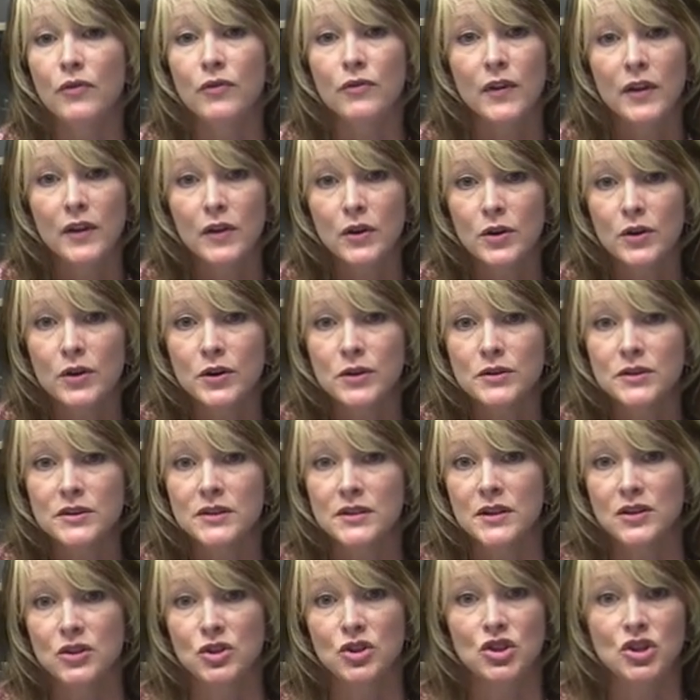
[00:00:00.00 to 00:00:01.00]

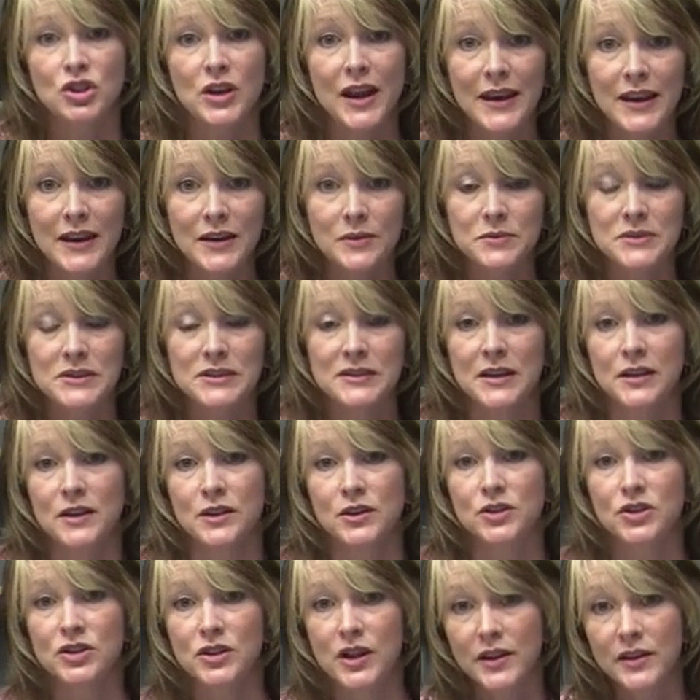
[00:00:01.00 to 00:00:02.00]
Fillers, shapes,
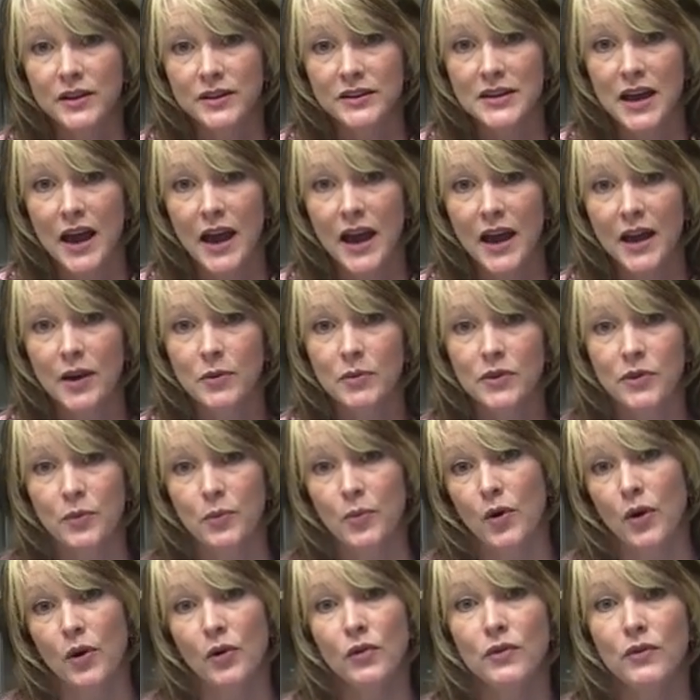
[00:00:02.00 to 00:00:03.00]
shell types,
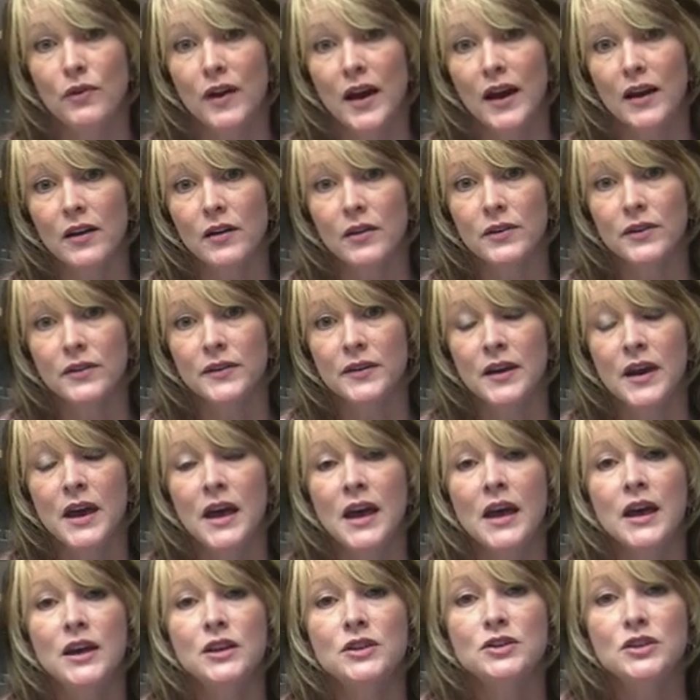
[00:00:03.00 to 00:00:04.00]
profiles.
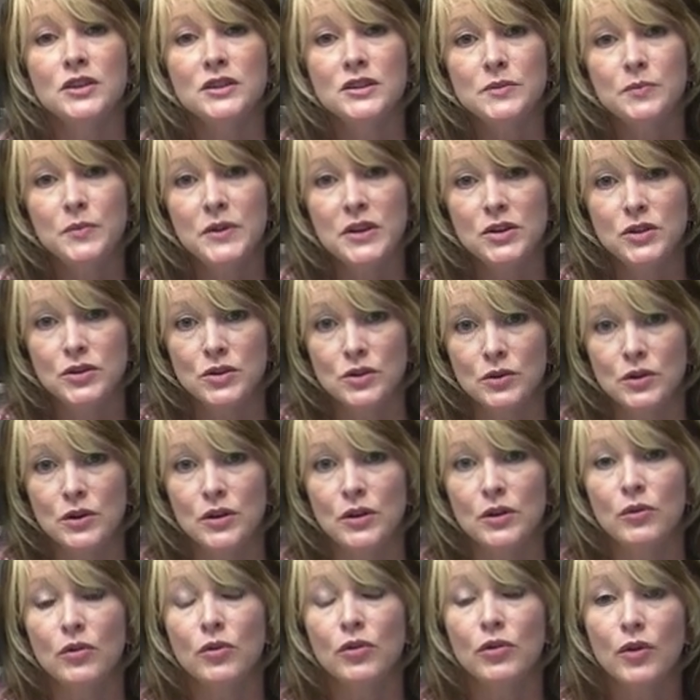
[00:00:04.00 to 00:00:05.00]
Just be sure
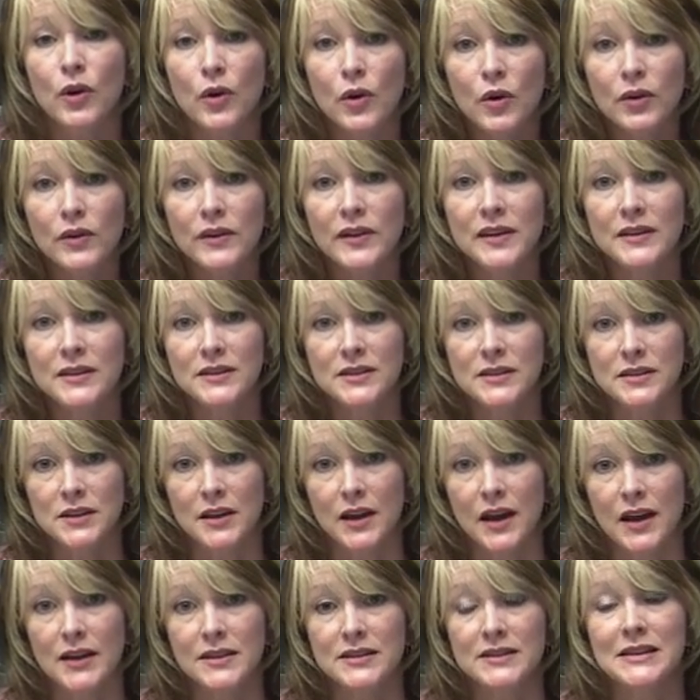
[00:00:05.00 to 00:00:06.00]
you thoroughly
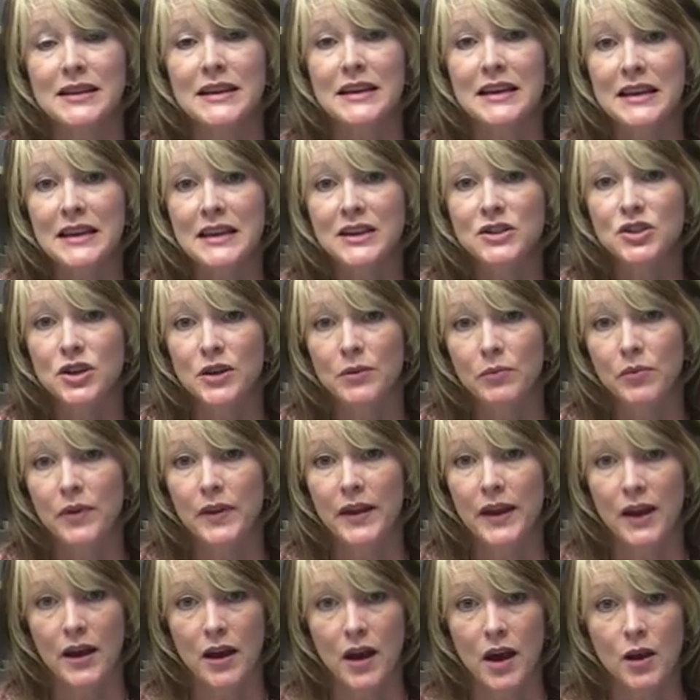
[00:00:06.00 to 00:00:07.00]
discuss each
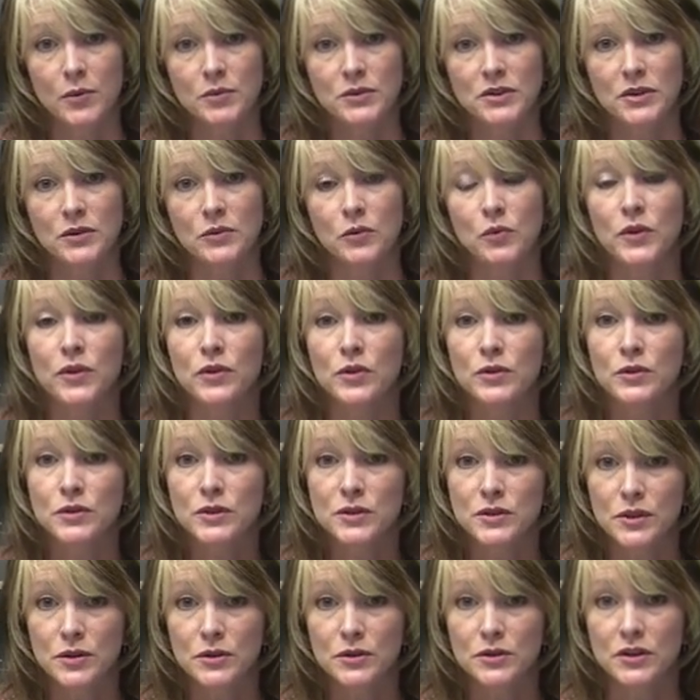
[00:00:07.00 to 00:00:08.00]
implant option with your
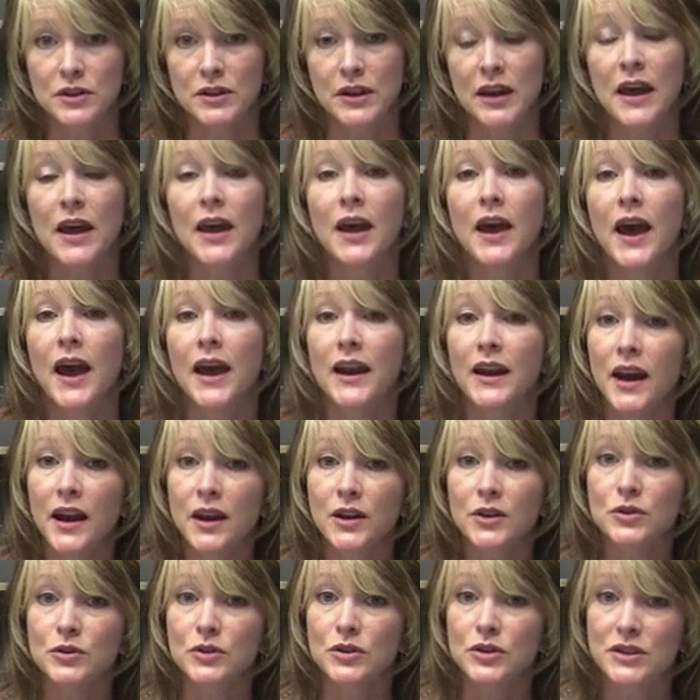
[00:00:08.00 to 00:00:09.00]
surgeon and
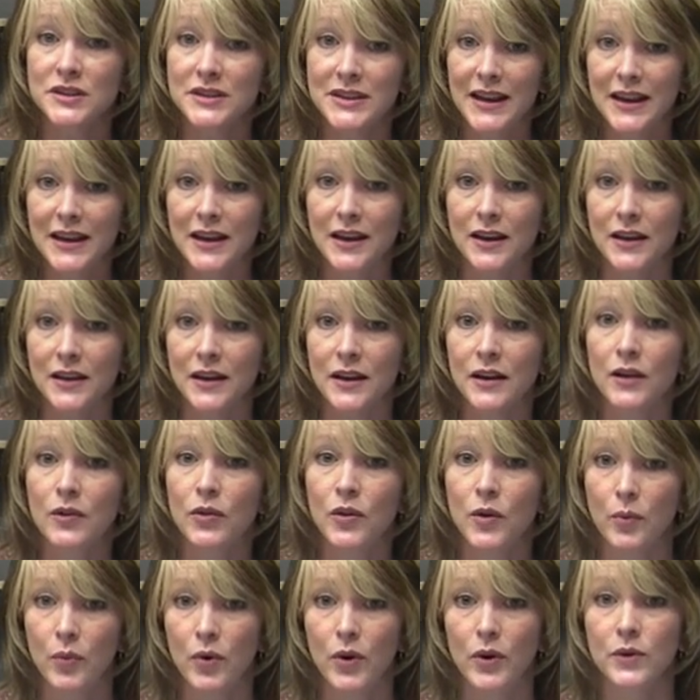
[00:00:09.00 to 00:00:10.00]
understand
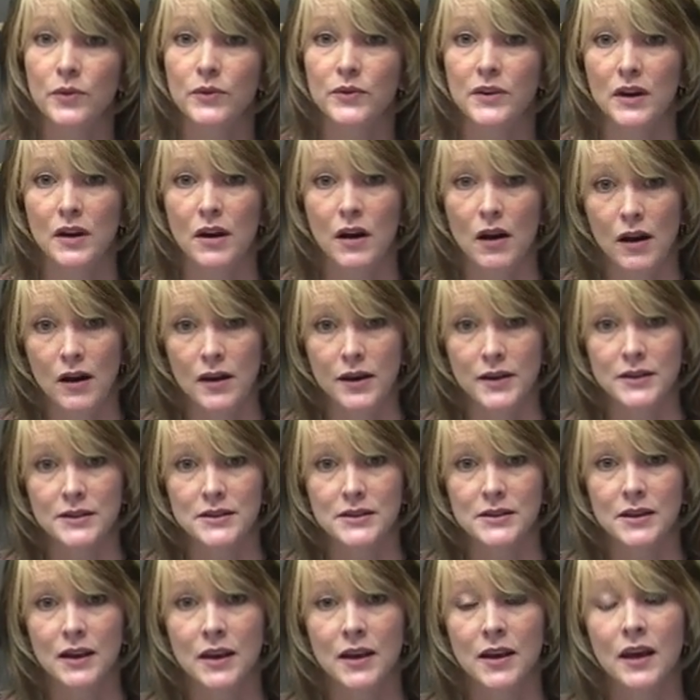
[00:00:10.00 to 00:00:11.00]
the pros and
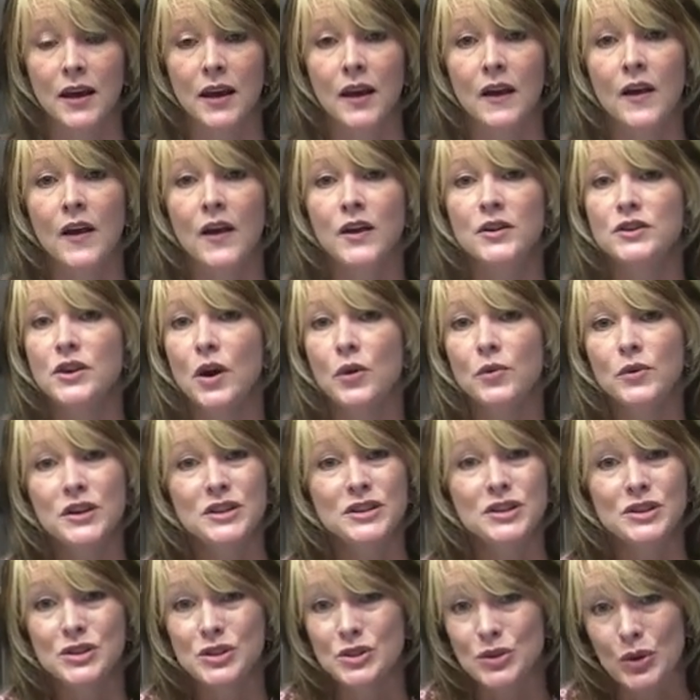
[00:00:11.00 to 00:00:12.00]
cons. Don't
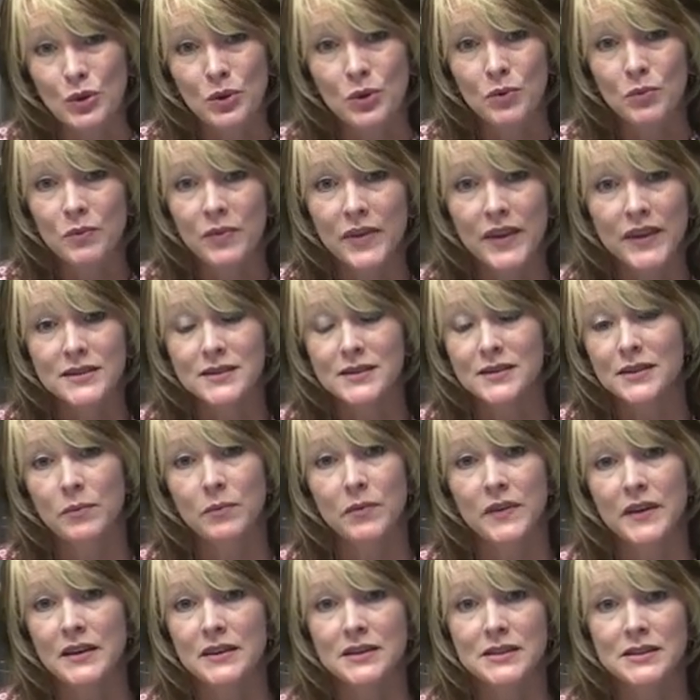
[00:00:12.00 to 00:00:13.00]
assume that
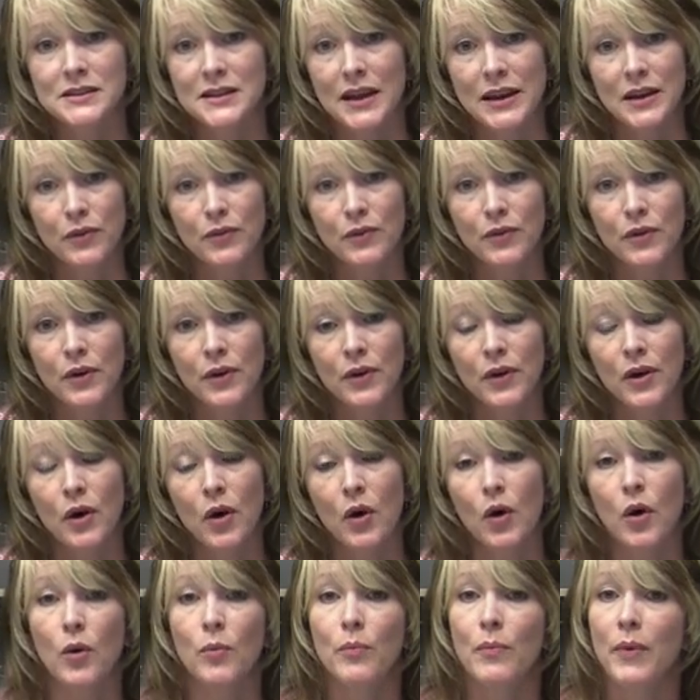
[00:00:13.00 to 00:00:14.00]
something's safer
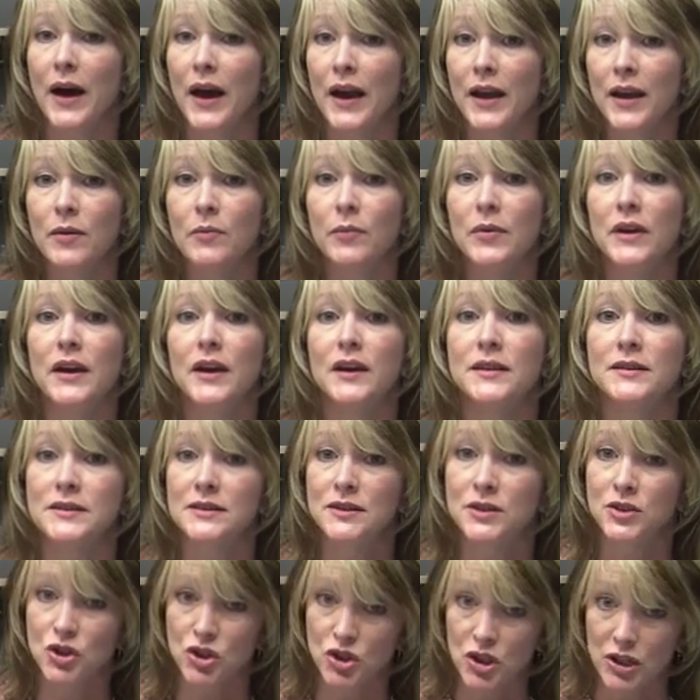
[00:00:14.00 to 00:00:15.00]
or buy it because
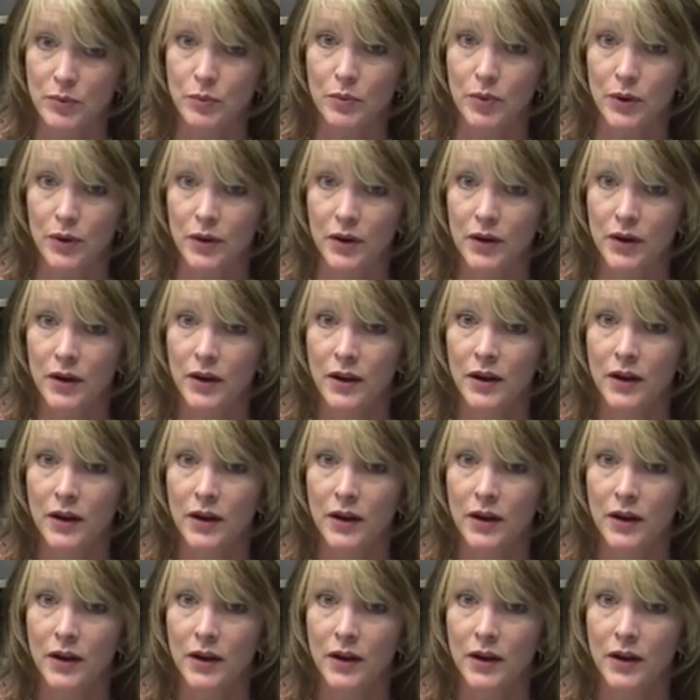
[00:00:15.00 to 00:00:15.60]
it's cheaper.